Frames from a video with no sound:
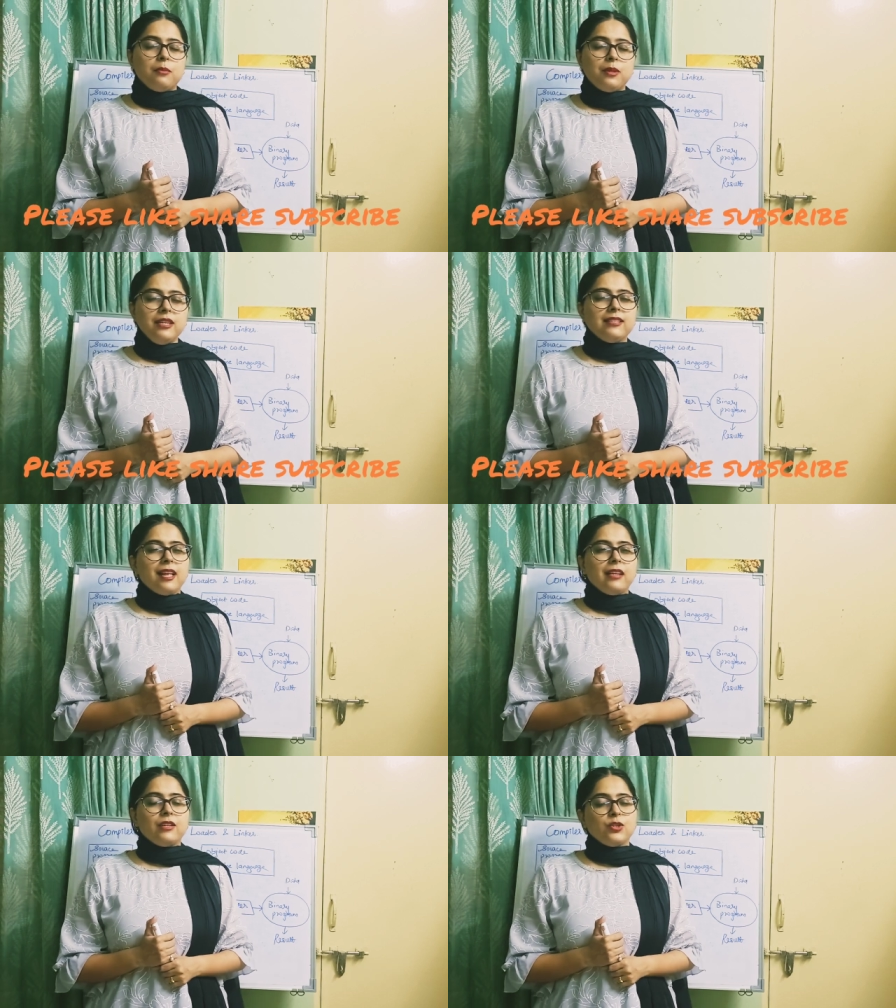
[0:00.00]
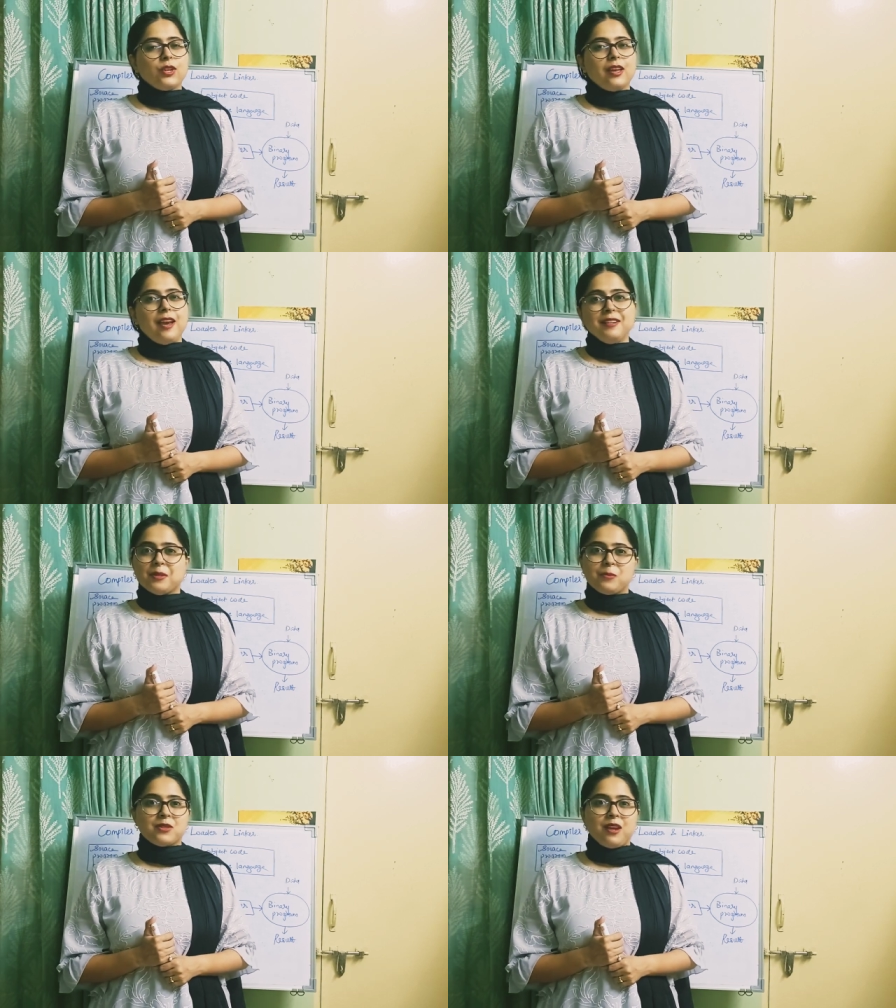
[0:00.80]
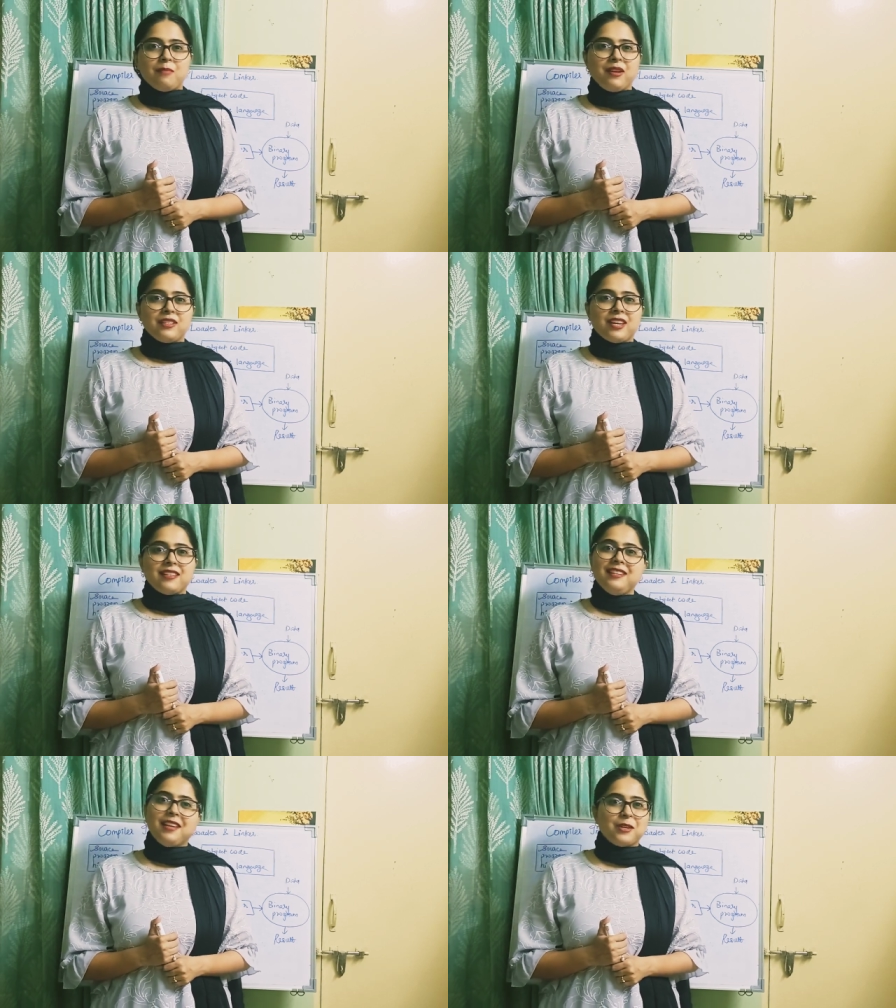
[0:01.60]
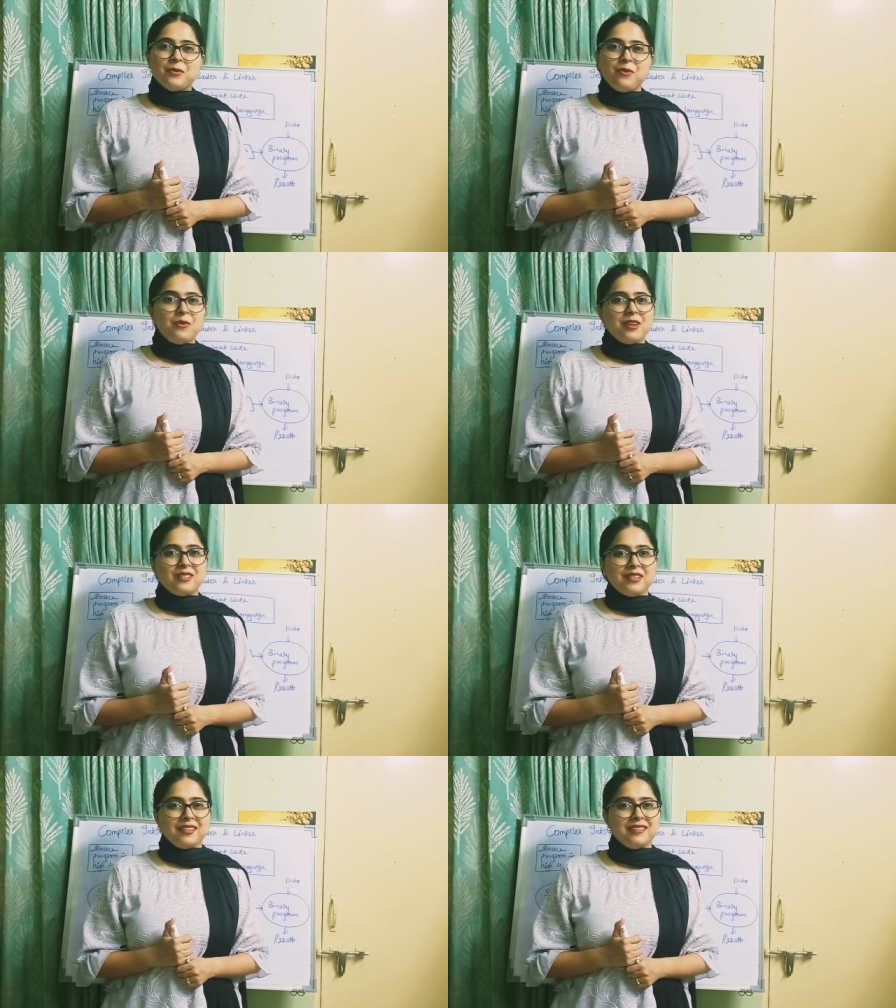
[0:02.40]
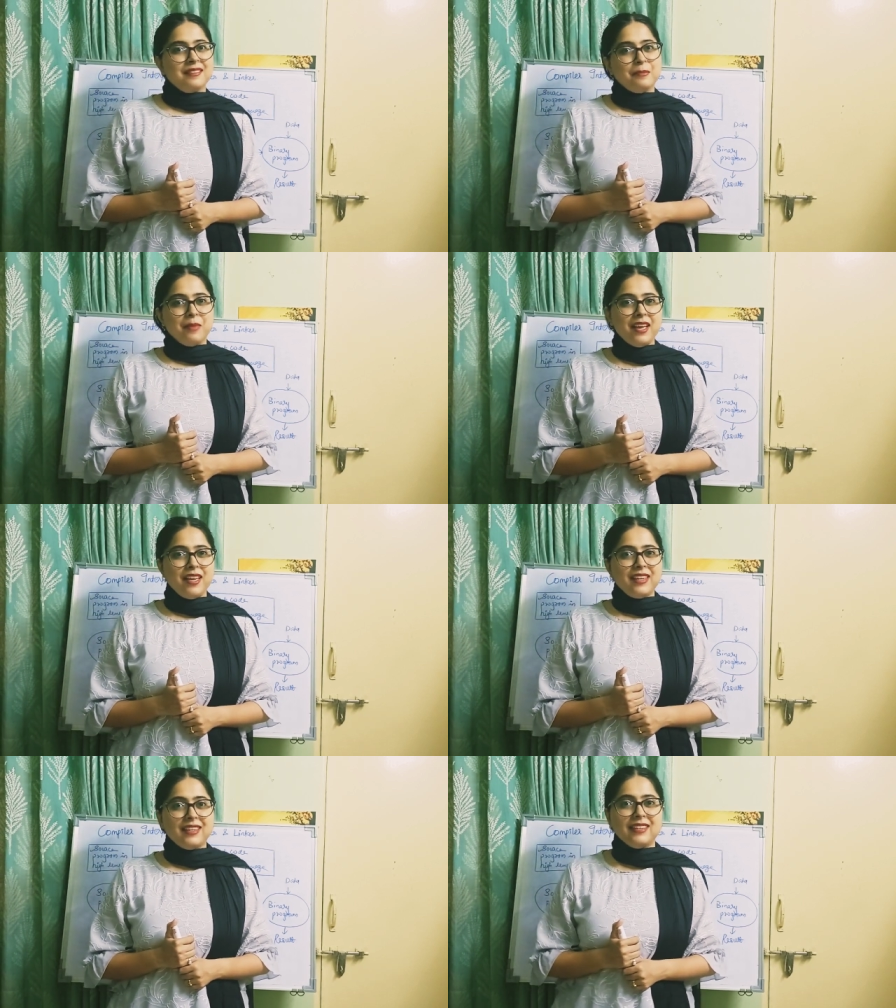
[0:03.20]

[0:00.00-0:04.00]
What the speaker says: Please like, share and subscribe my channel. Thank you for watching. Bye.